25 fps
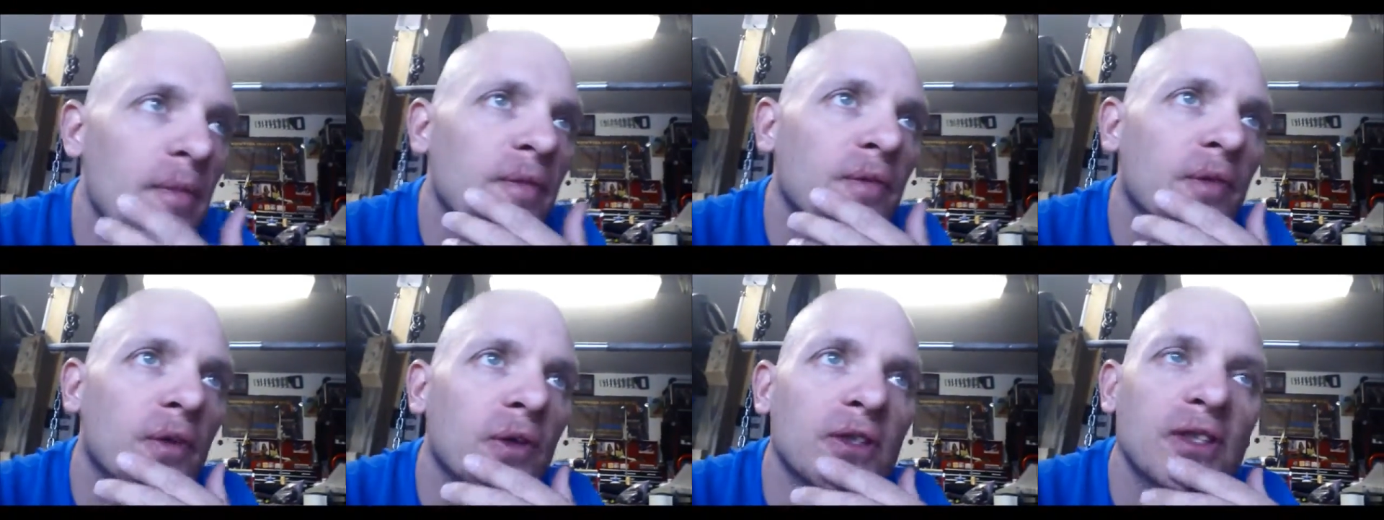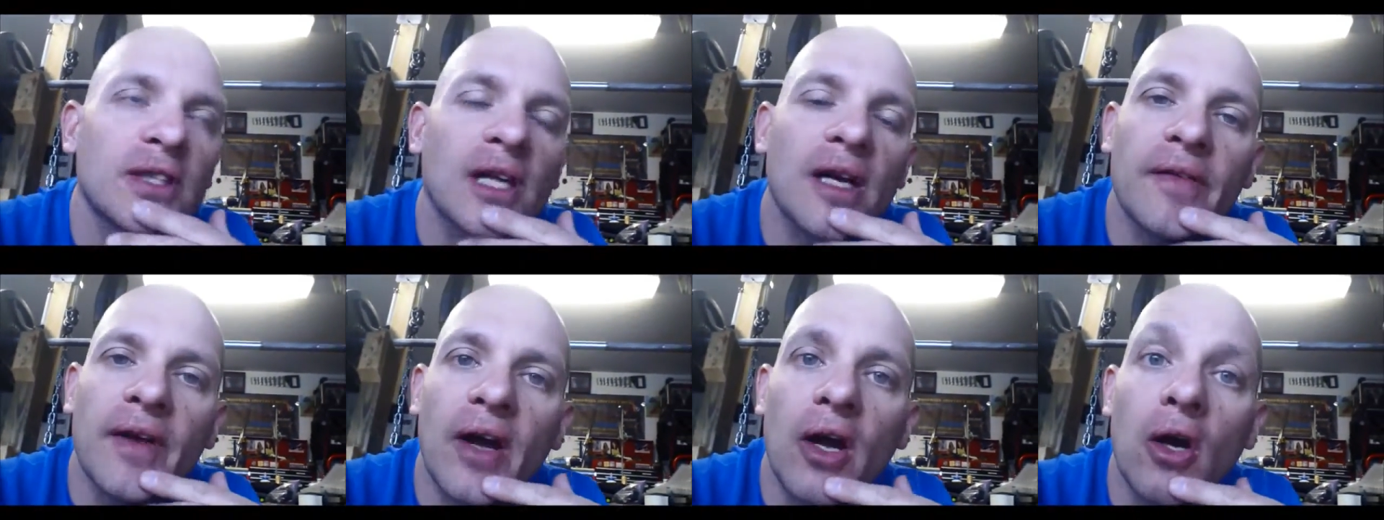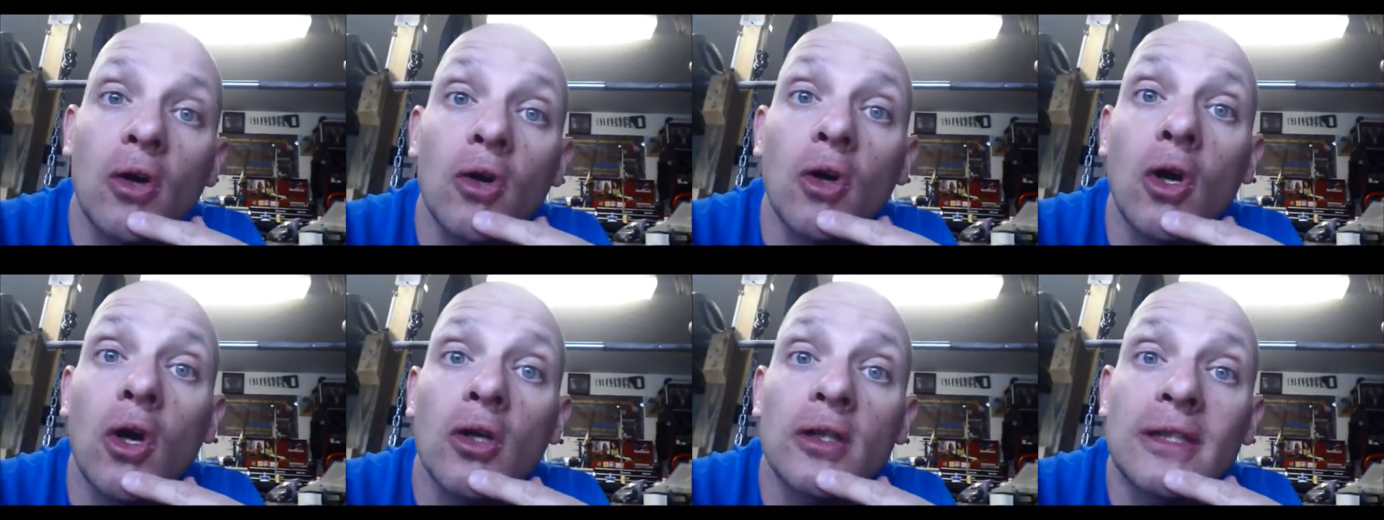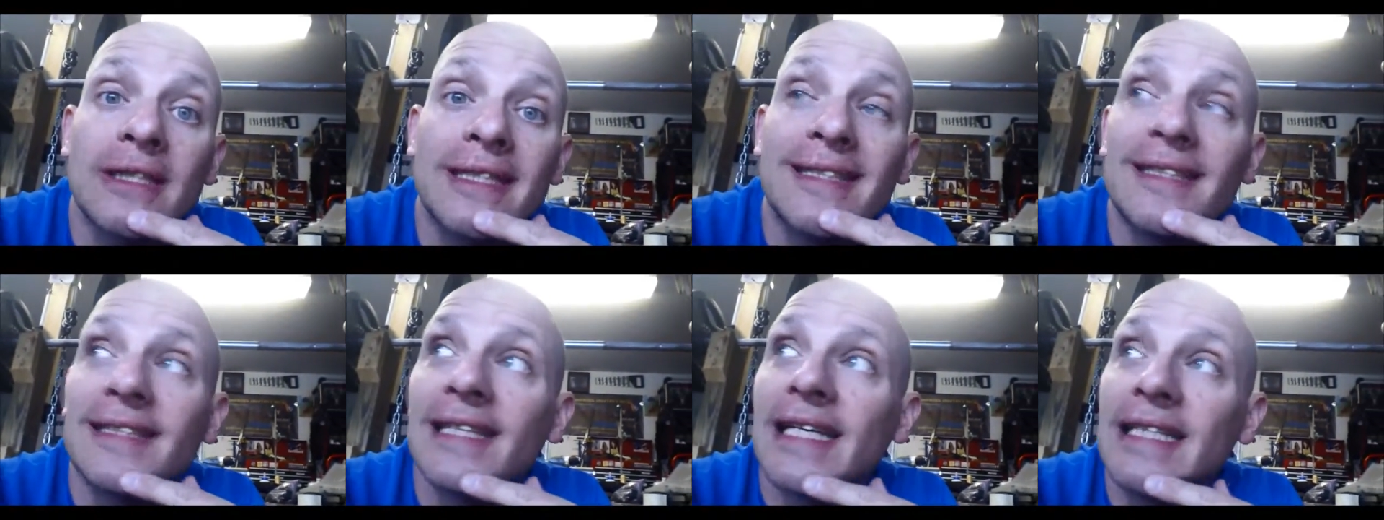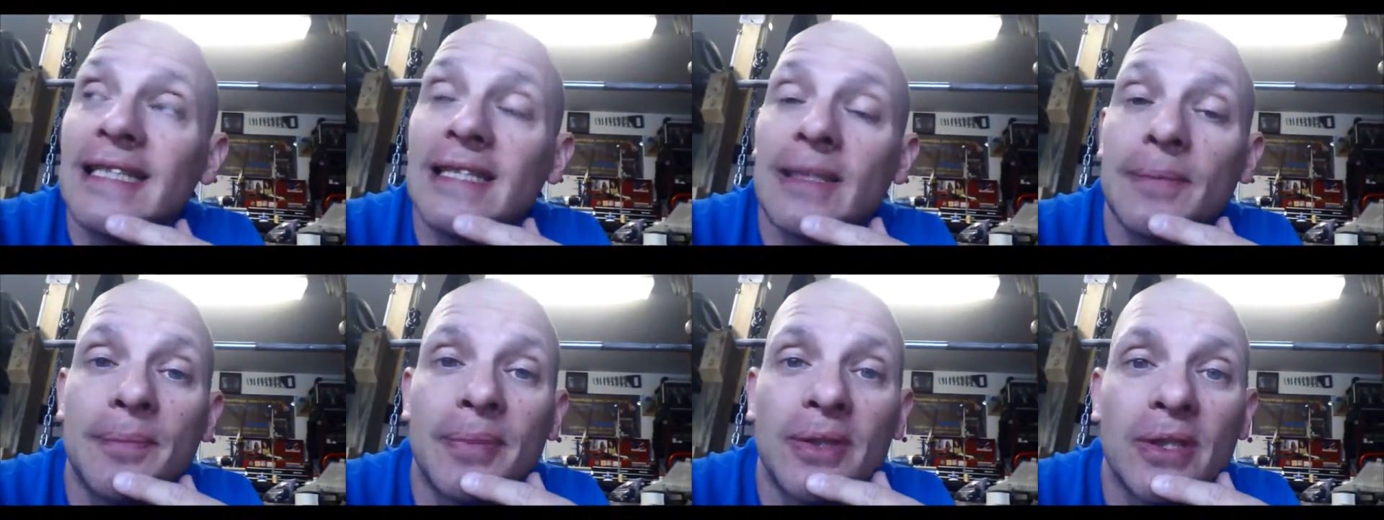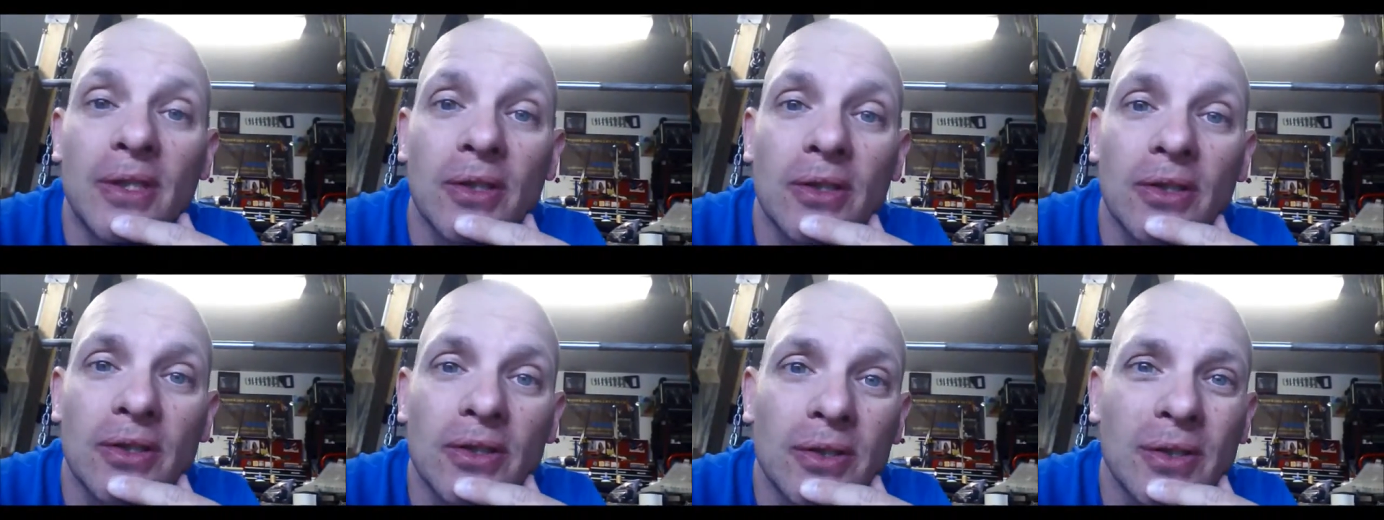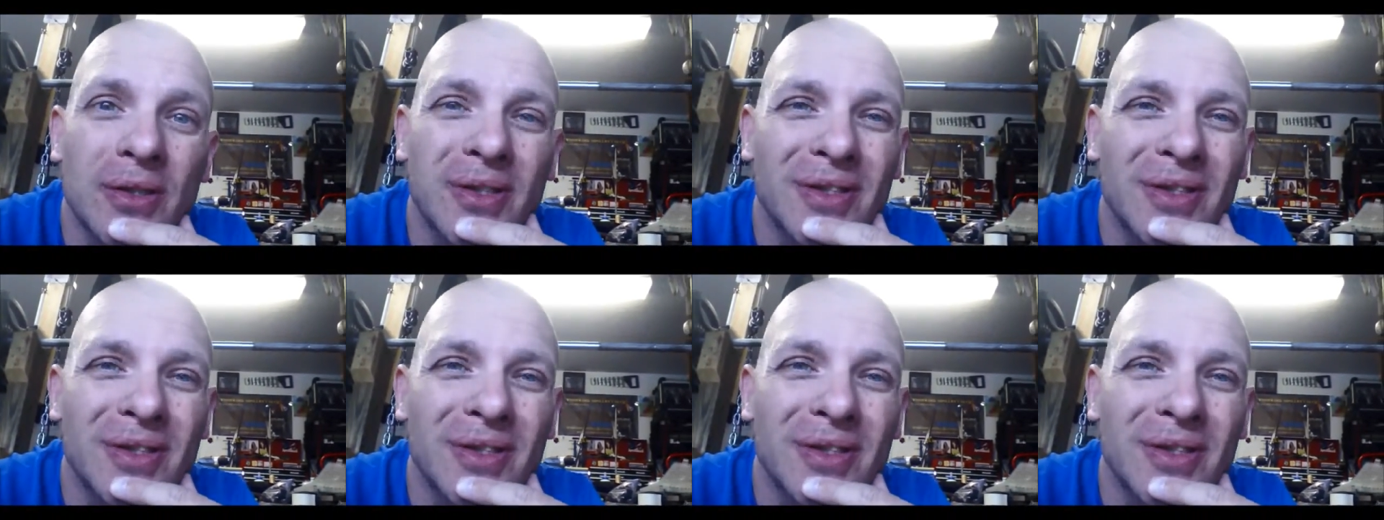First off, how long did it take to build?